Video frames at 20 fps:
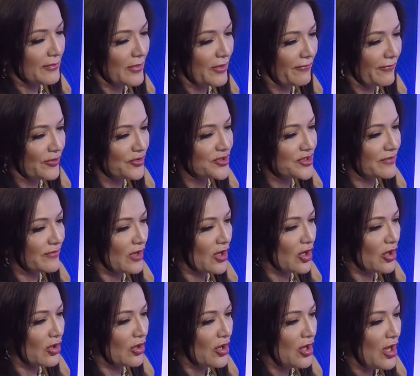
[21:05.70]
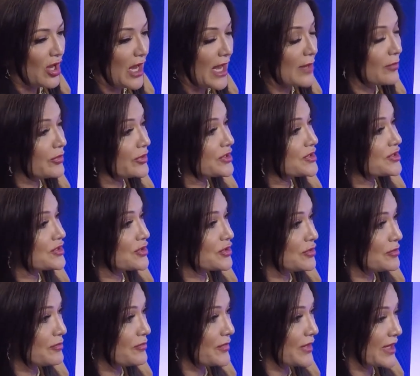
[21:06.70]
first of all, I would
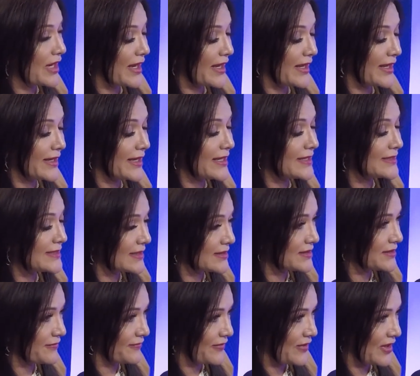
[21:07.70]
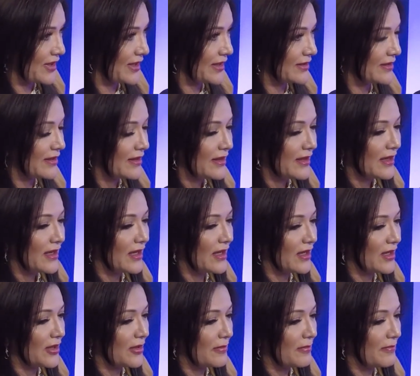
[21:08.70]
assume that I had identified
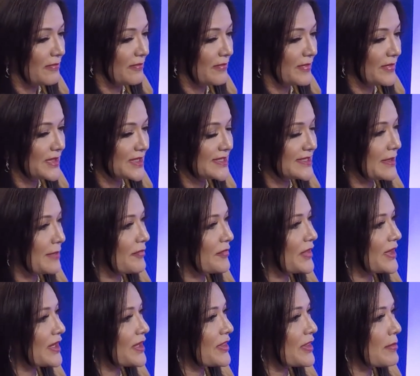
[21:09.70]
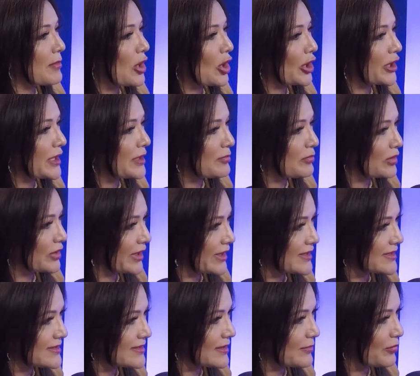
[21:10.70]
something in the
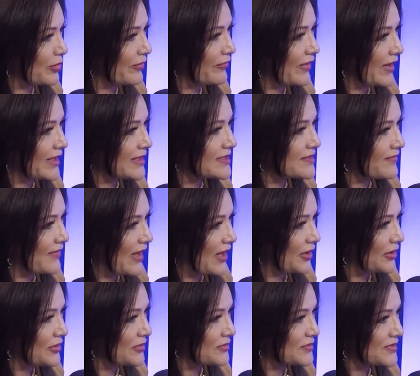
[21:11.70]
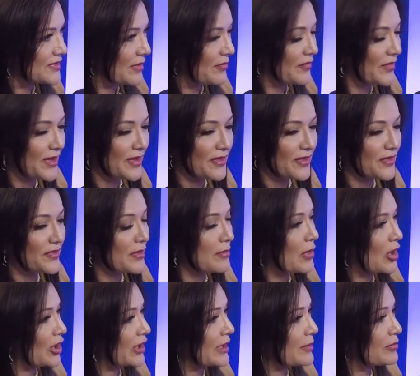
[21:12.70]
marketplace that provides value, something that the
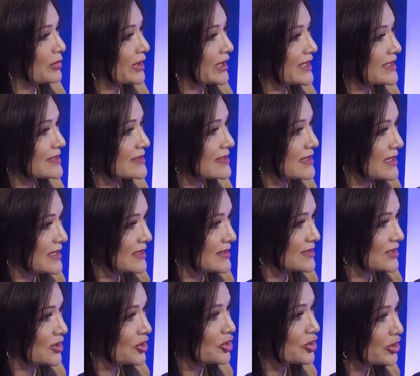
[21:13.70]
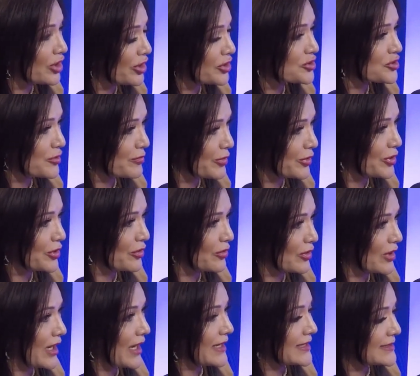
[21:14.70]
marketplace needs. A good
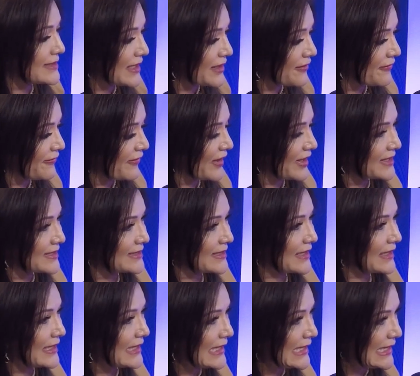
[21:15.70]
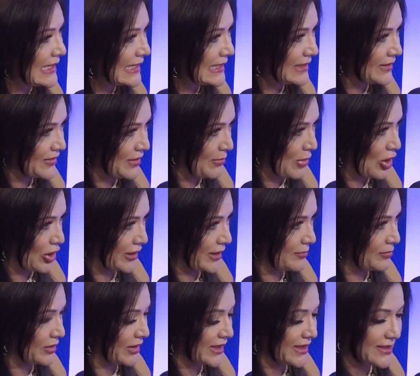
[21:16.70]
entrepreneur identifies a need in the
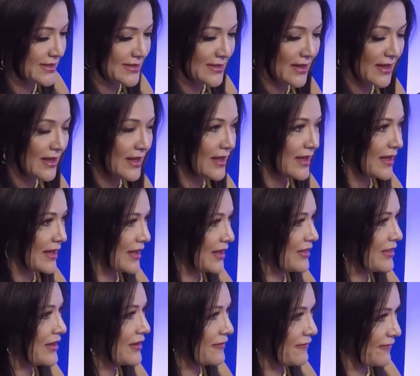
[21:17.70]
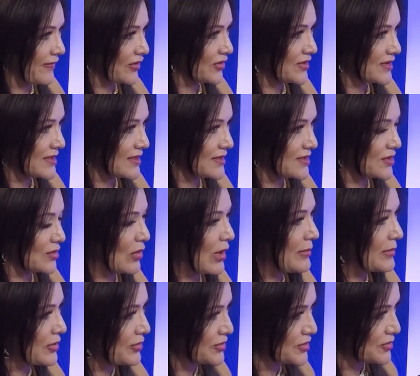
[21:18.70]
marketplace and then fills it. So
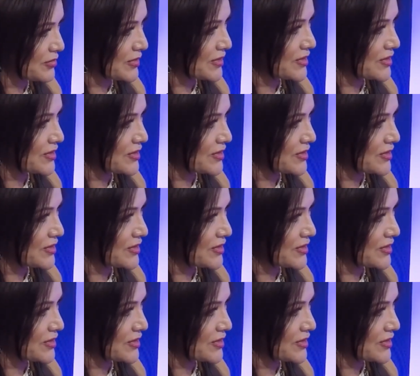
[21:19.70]
I'm going to